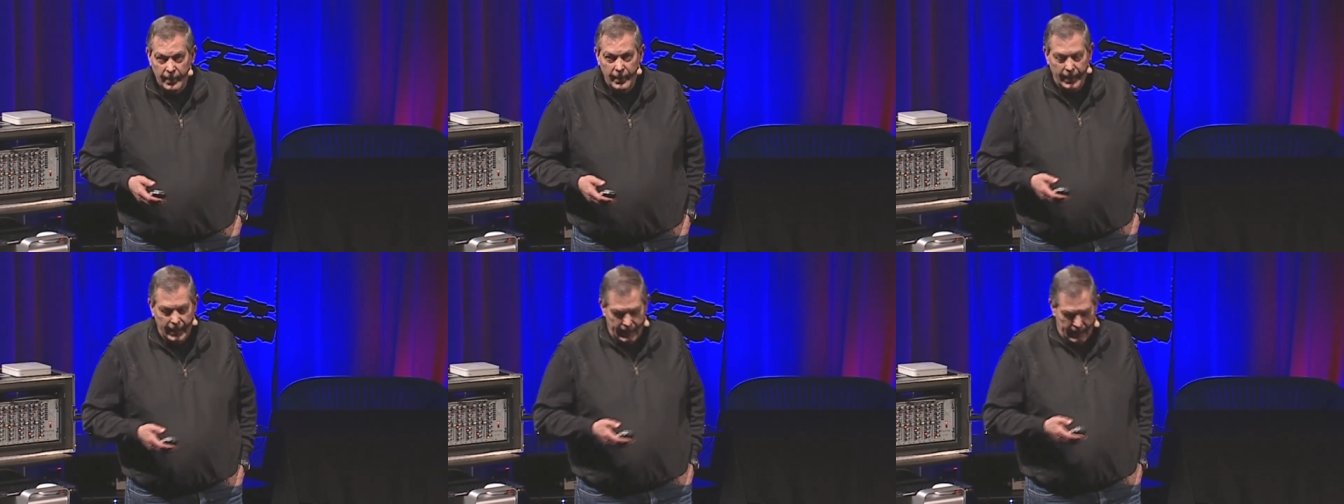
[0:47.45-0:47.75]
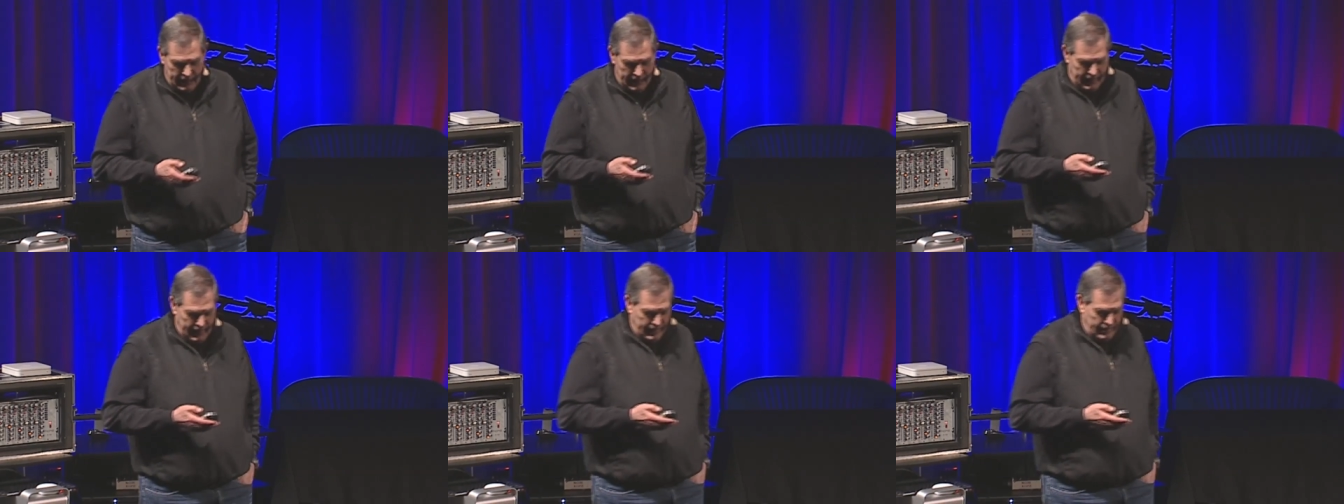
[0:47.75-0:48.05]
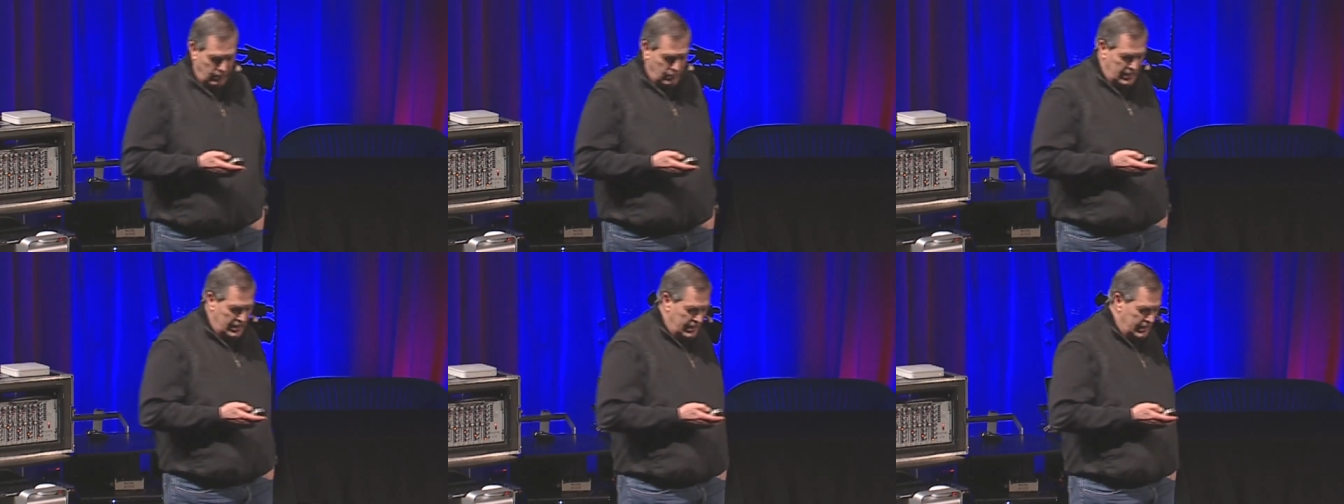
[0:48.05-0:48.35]
Haha,
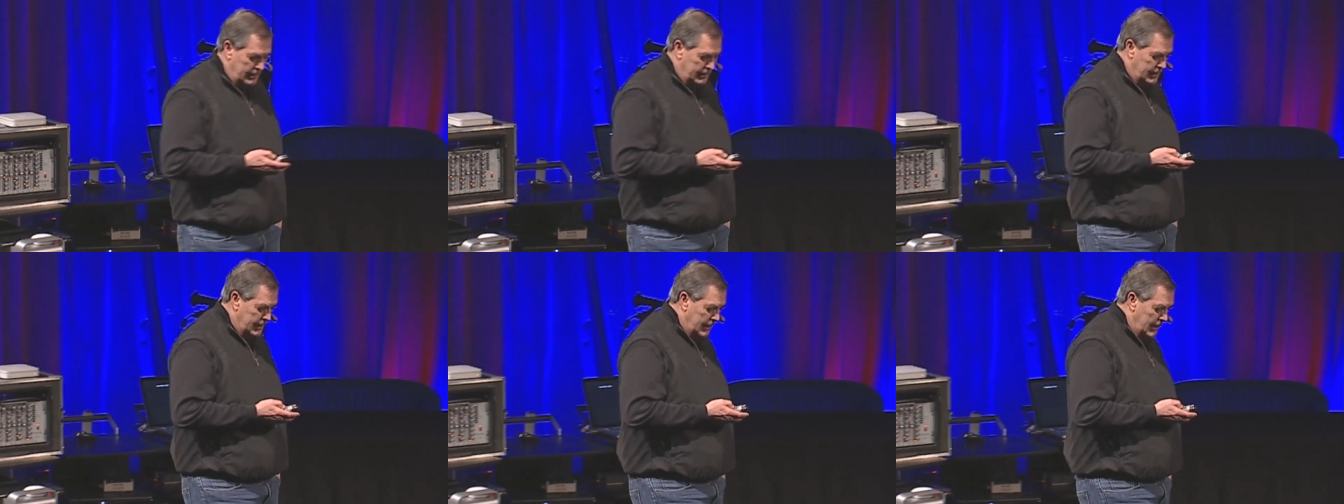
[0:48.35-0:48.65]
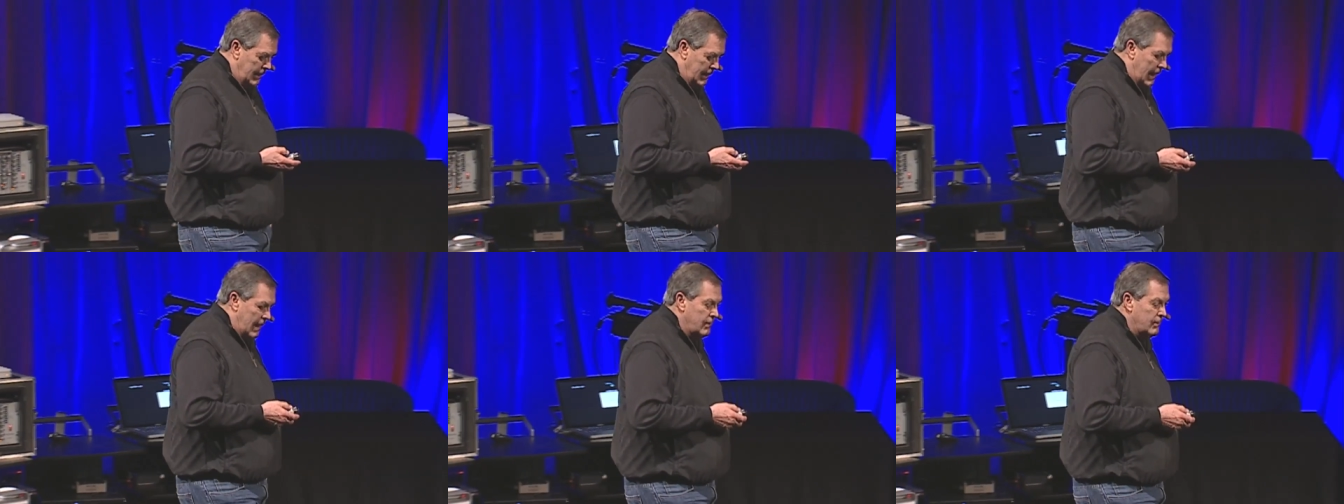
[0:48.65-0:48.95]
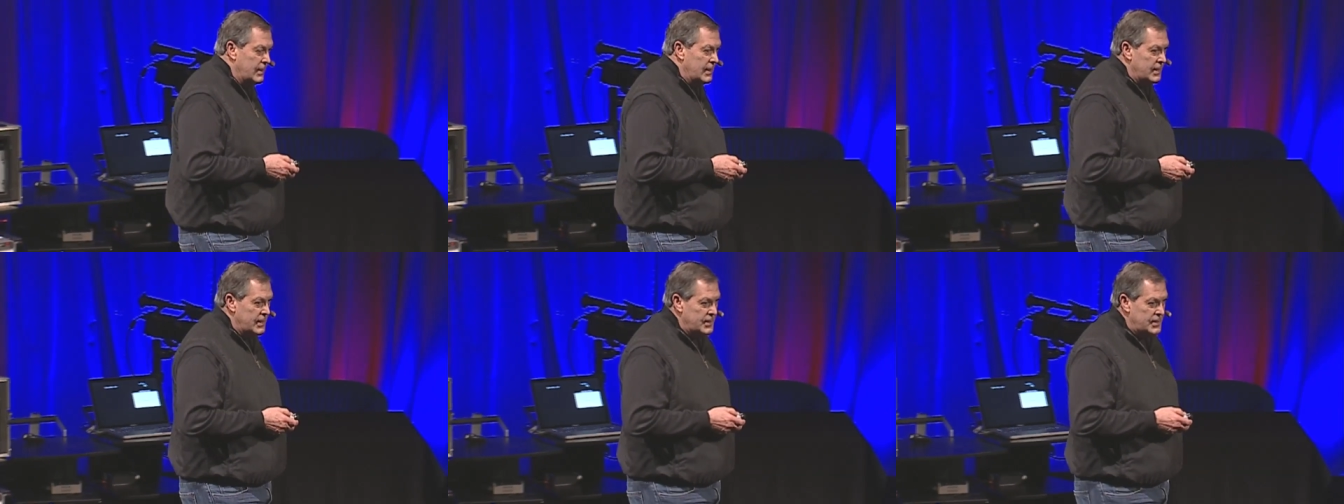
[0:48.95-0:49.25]
well, I don't
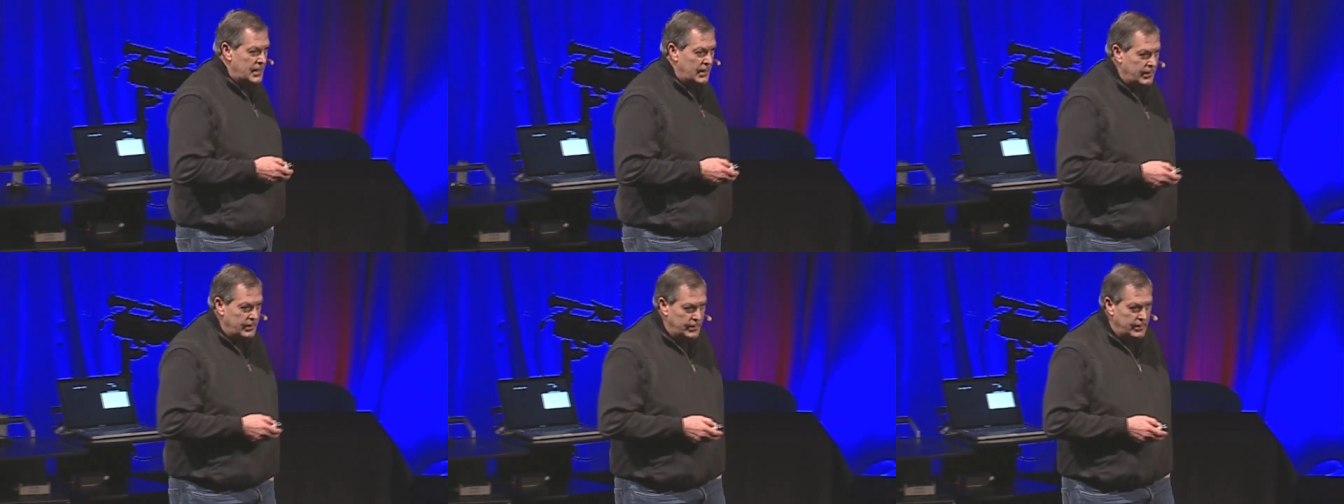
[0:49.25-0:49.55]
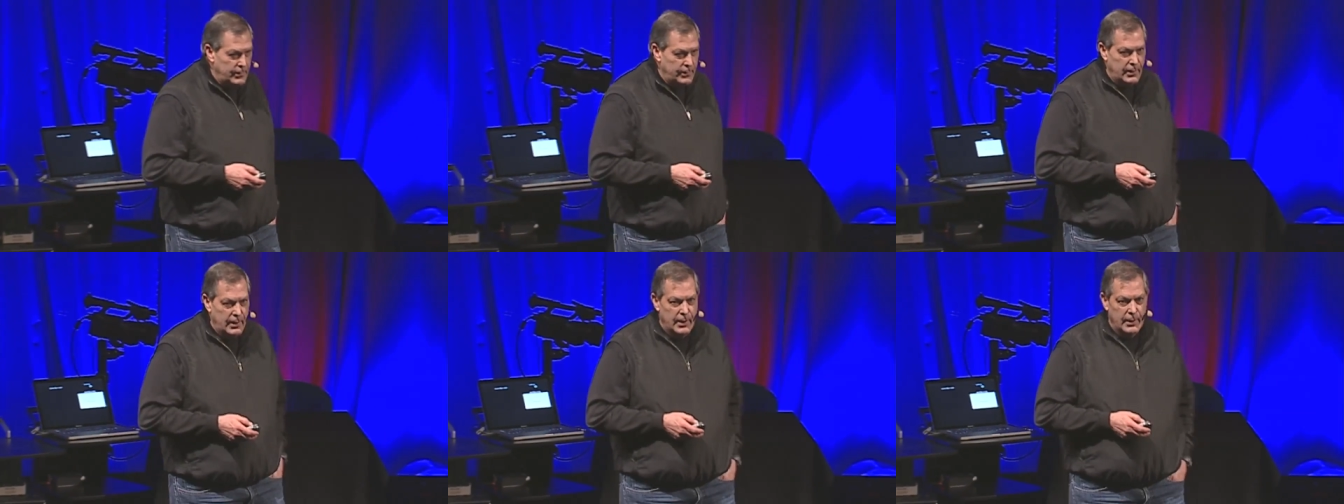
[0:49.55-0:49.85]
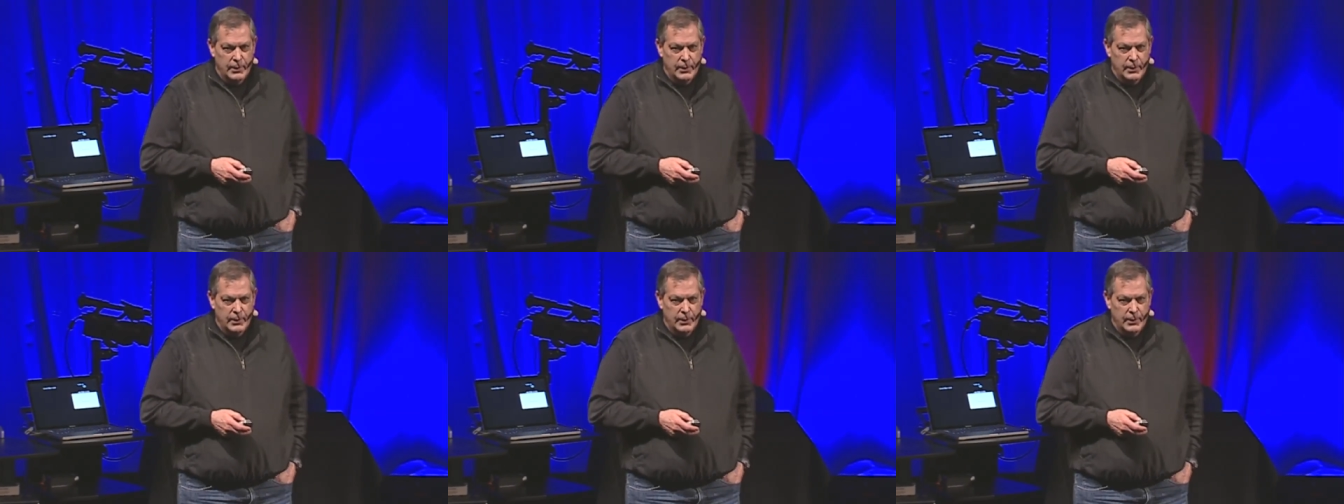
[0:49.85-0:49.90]
need to tell you,